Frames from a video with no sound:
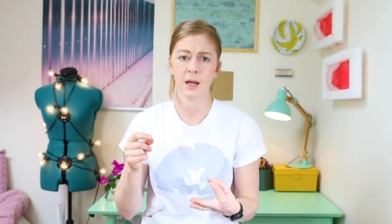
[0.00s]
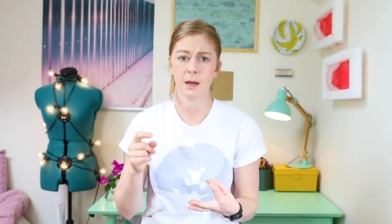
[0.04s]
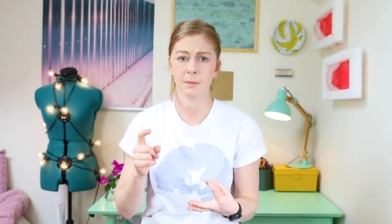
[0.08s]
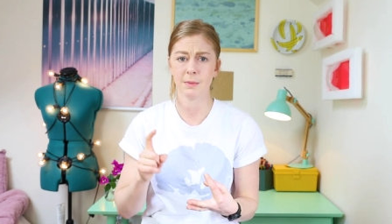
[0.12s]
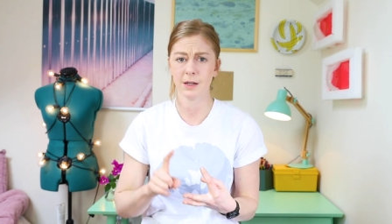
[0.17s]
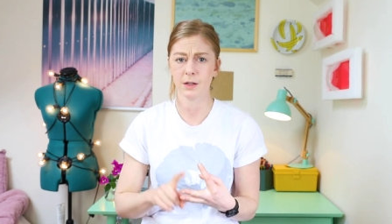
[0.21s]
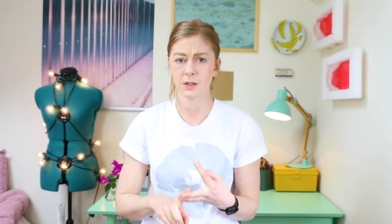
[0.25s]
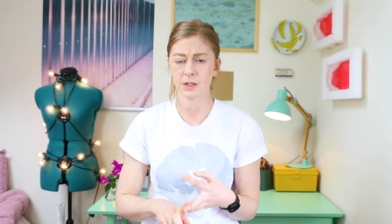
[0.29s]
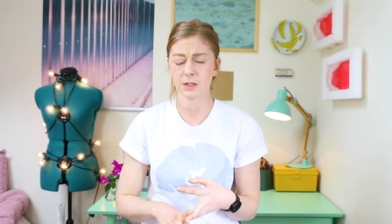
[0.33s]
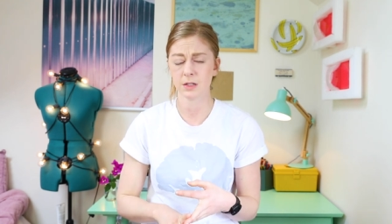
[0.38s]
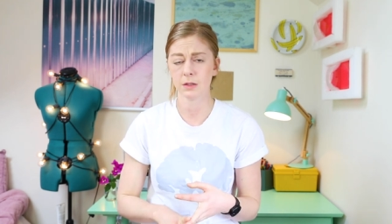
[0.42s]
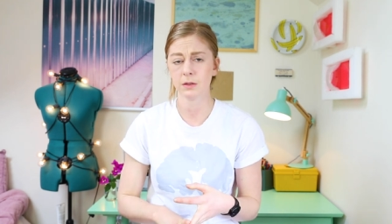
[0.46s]
I
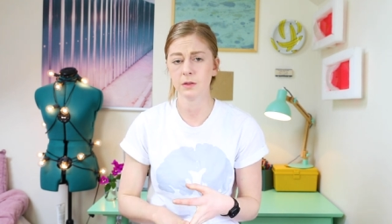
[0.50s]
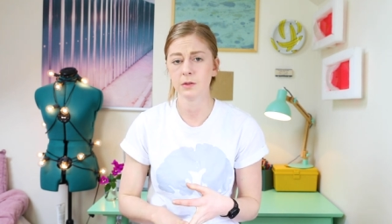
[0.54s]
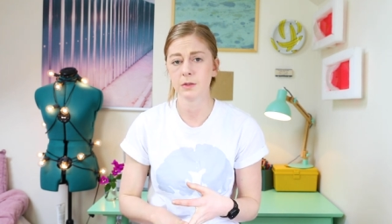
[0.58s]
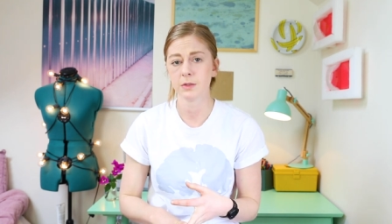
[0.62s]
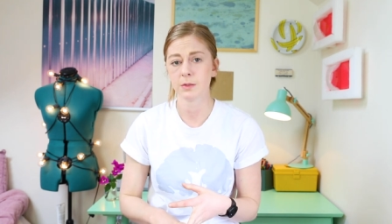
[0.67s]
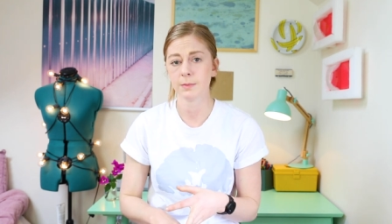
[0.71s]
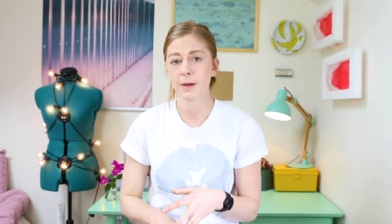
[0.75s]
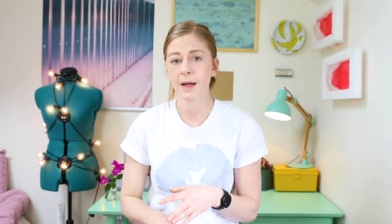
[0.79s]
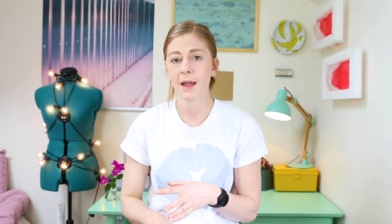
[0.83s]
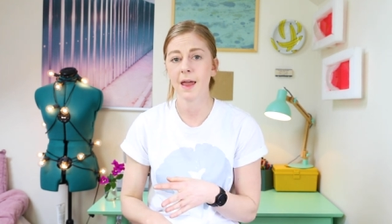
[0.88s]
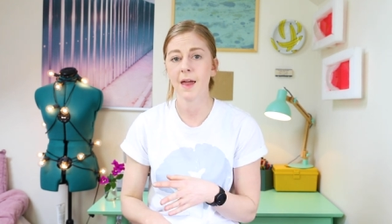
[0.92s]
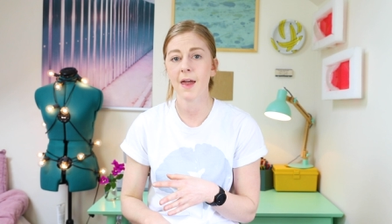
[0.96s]
might also
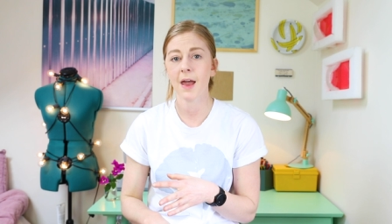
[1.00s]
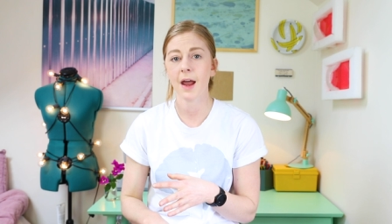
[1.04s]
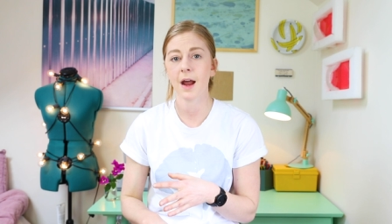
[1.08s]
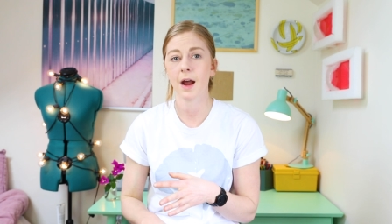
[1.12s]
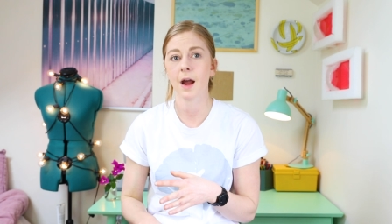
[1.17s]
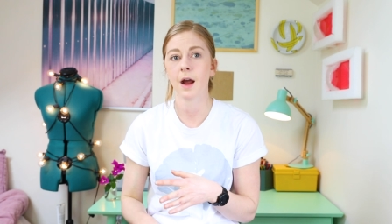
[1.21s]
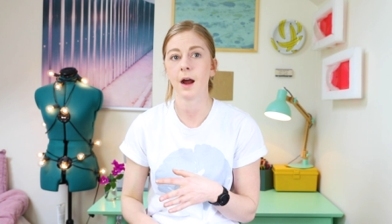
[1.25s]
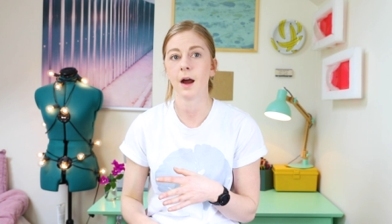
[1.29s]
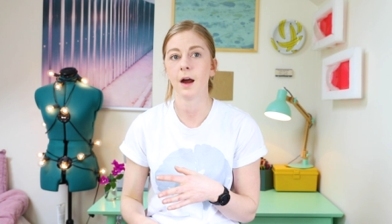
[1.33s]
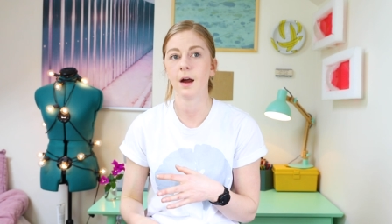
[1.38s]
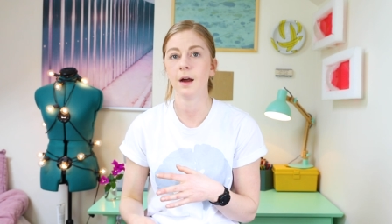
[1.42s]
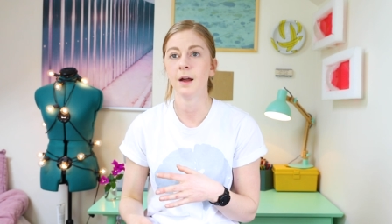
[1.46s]
lose my
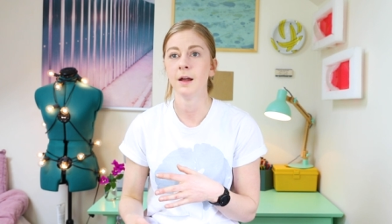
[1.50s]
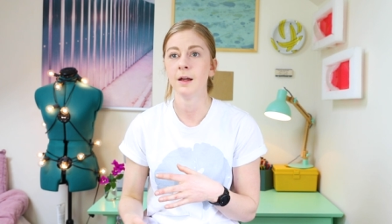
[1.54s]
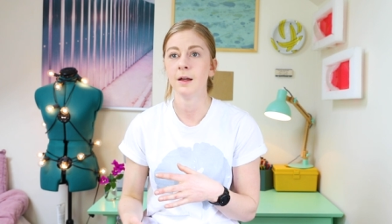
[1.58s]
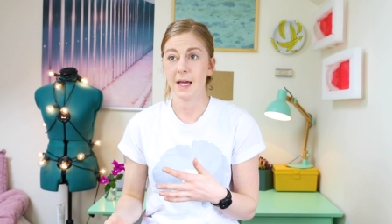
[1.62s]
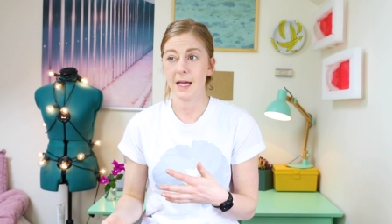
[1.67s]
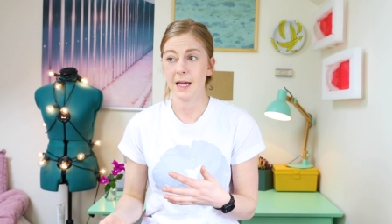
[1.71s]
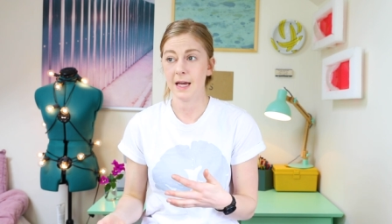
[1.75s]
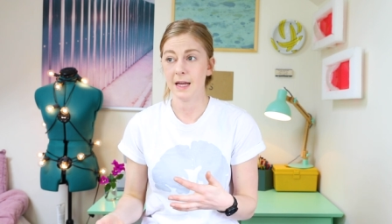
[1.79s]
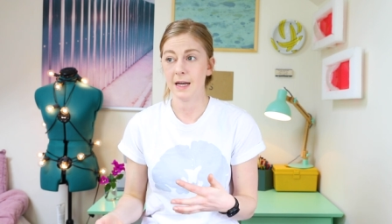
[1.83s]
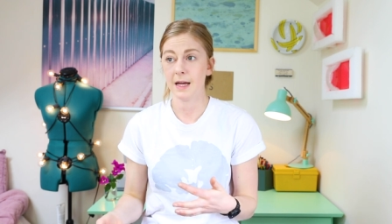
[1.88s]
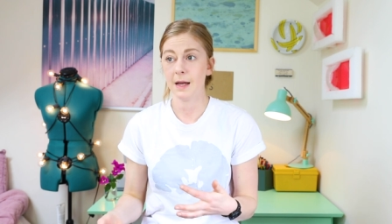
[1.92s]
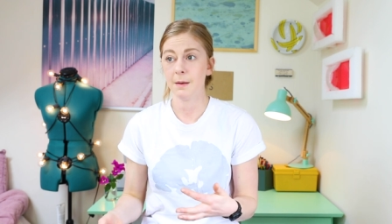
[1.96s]
hair,
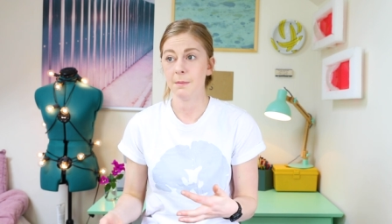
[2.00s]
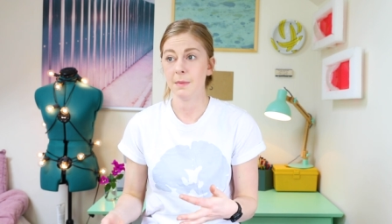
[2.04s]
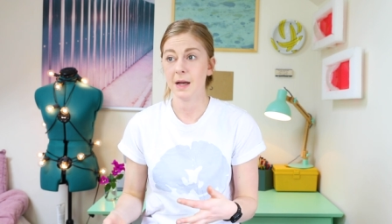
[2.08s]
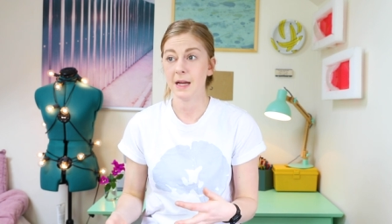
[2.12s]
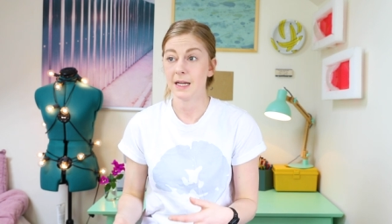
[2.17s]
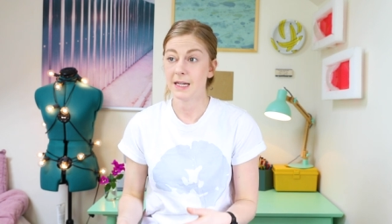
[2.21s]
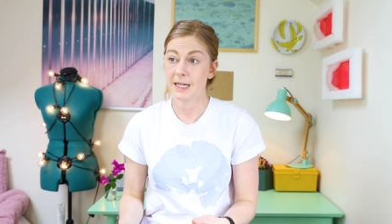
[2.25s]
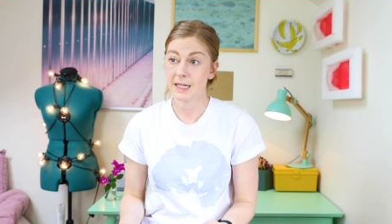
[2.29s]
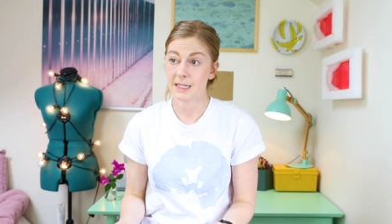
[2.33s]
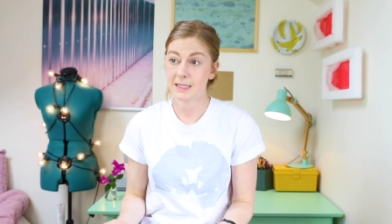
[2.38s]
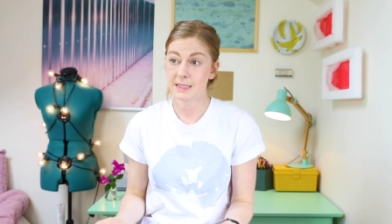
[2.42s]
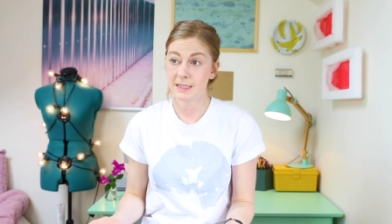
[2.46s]
and I
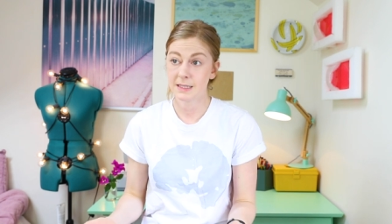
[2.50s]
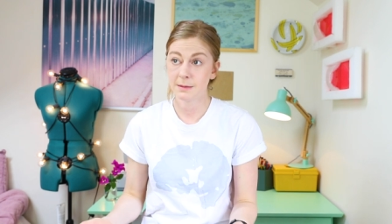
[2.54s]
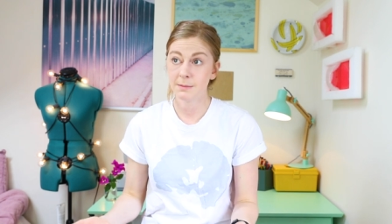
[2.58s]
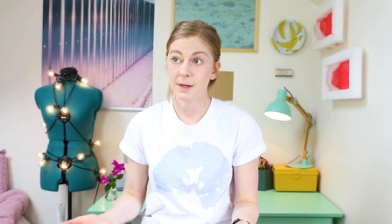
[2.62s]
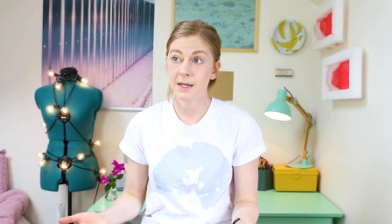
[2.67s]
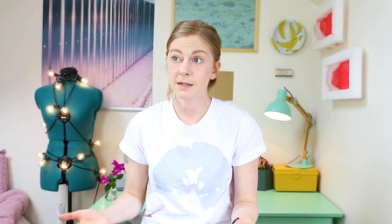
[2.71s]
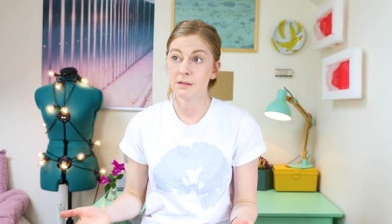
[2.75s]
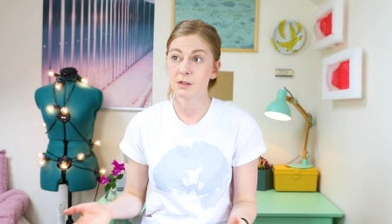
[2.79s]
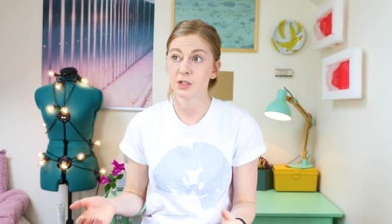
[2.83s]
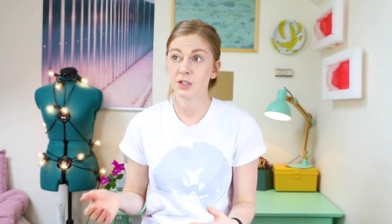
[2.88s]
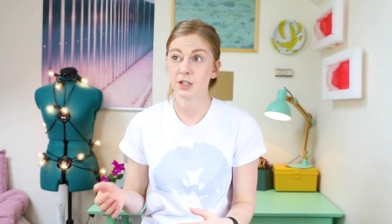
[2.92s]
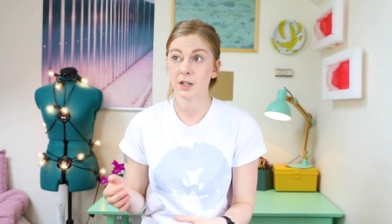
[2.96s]
might get
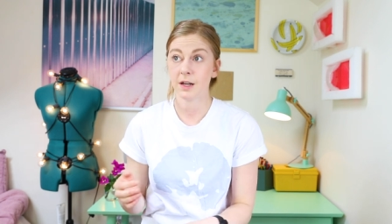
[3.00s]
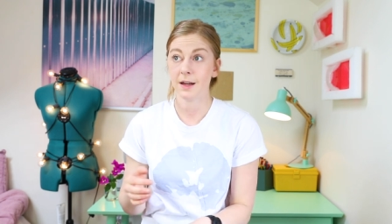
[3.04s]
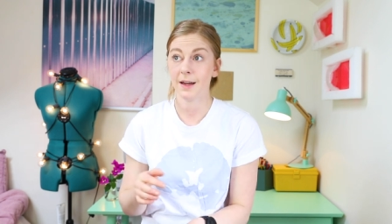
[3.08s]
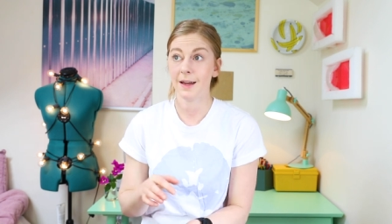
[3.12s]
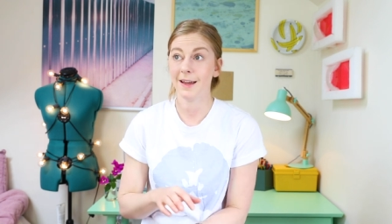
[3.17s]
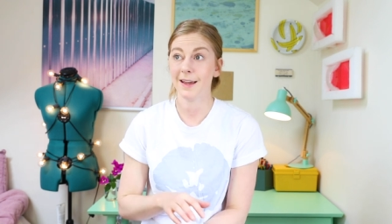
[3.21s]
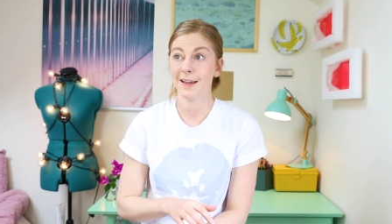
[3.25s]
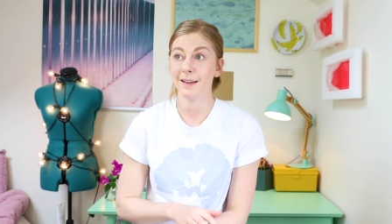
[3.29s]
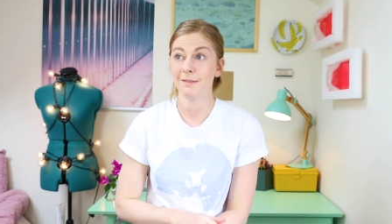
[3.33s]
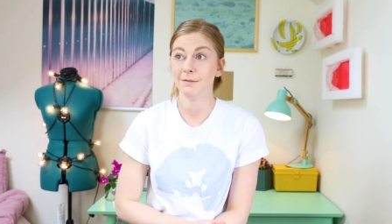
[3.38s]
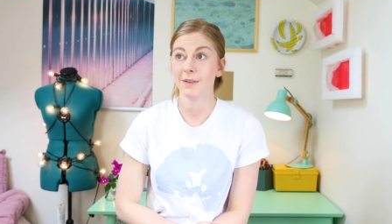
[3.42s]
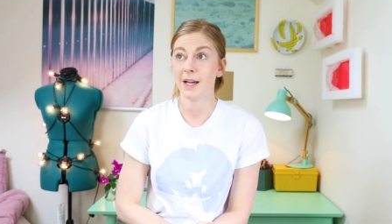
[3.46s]

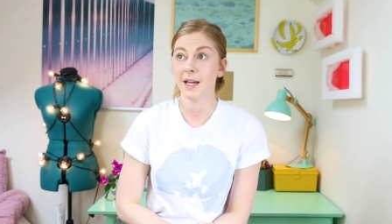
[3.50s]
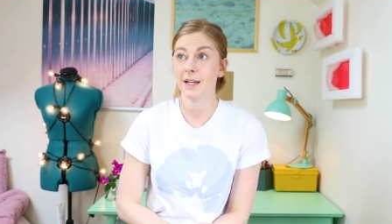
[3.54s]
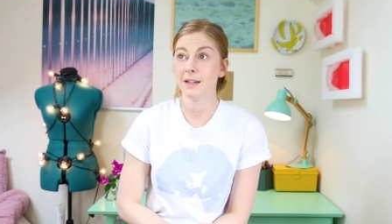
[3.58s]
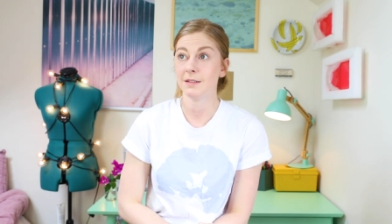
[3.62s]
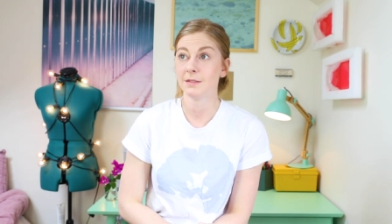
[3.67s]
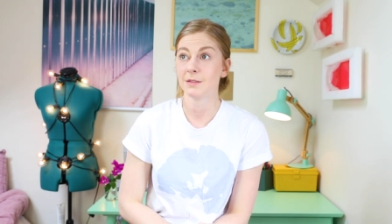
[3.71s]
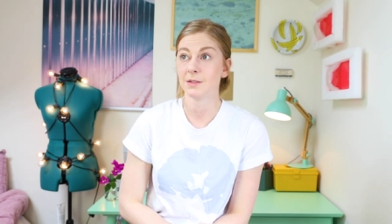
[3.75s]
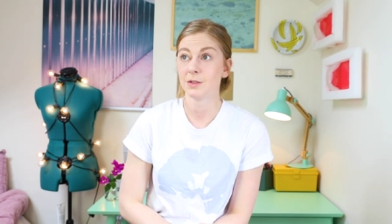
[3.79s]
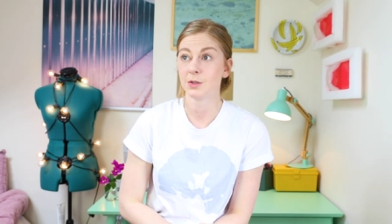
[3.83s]
dementia at